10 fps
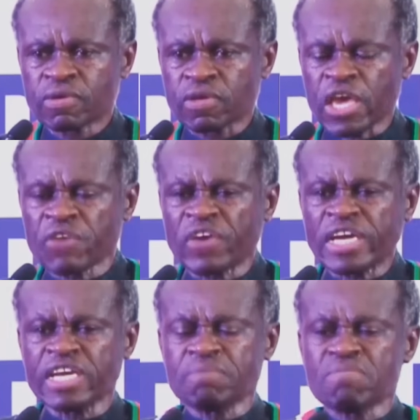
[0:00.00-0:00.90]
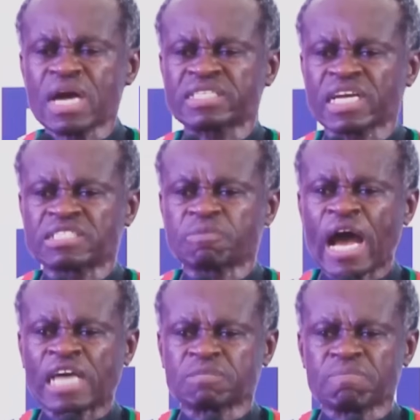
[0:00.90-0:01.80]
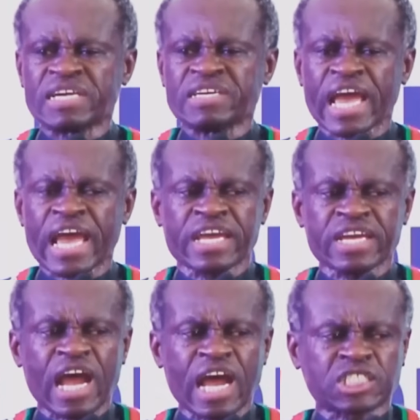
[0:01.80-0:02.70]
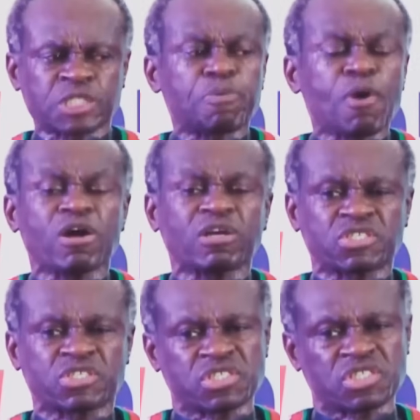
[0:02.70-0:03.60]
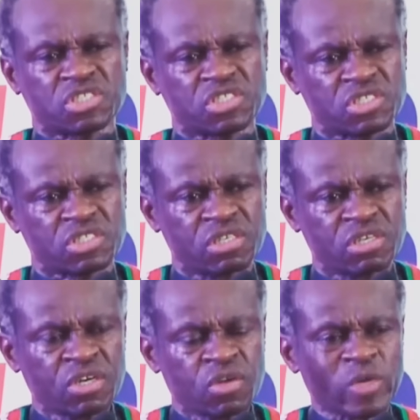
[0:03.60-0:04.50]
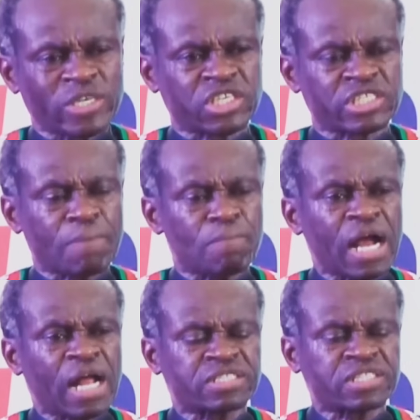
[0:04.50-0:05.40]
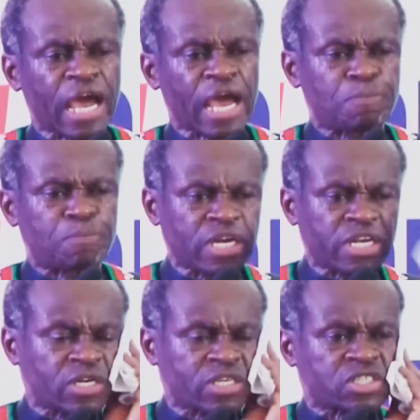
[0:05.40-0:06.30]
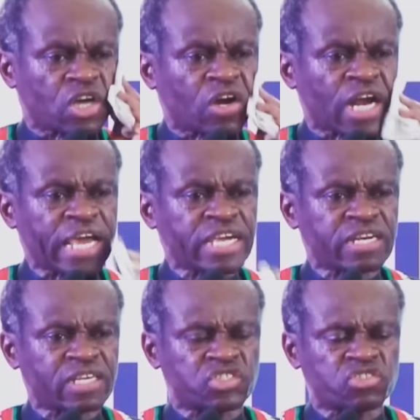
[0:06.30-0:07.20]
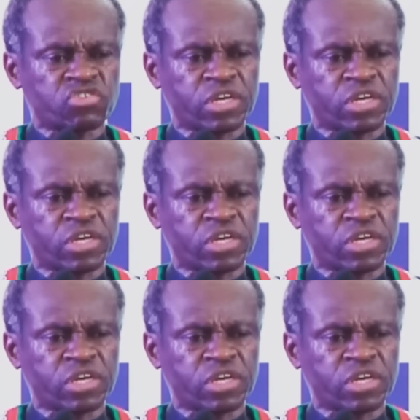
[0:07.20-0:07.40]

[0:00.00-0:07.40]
Even in matters as mundane as sports, which is a multi-billion-dollar industry.